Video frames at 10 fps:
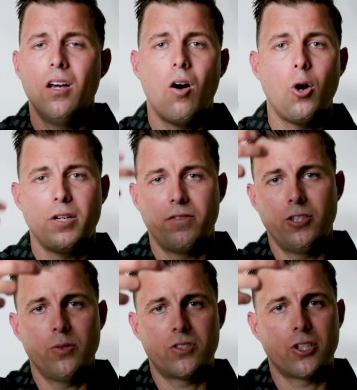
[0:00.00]
all you have to
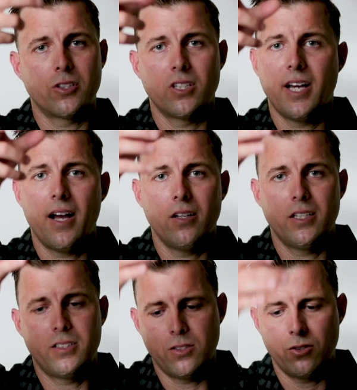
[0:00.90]
do is turn the dial
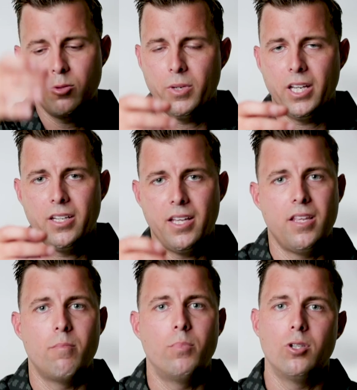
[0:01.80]
in to zoom in, and
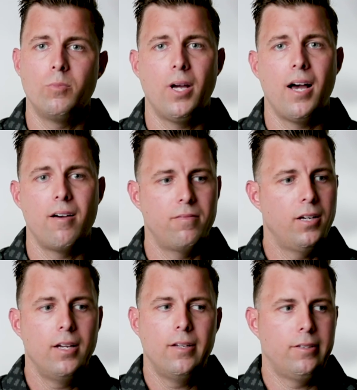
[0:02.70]
then boom, you have
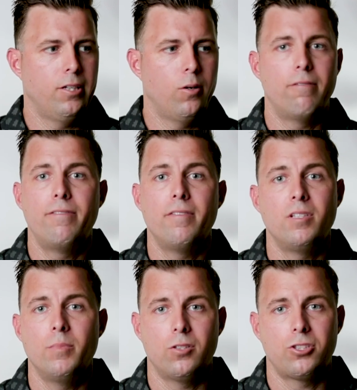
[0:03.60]
a
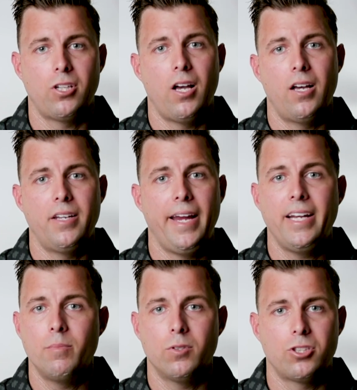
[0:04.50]
50 mil shot, an
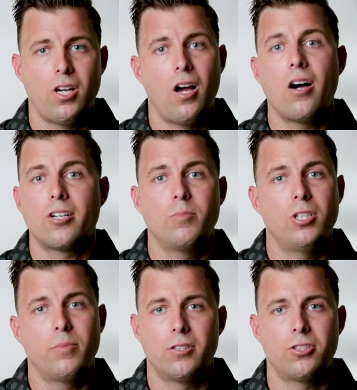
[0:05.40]
80 mil shot, a 100
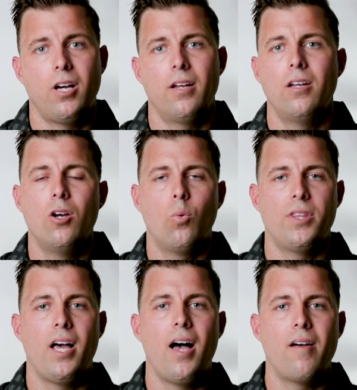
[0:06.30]
millimeter shot
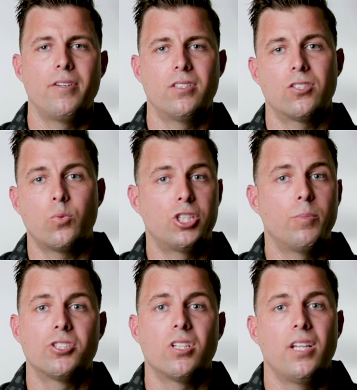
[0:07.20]
without having to switch a
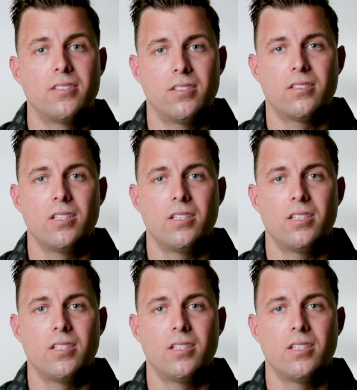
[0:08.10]
bunch of lenses.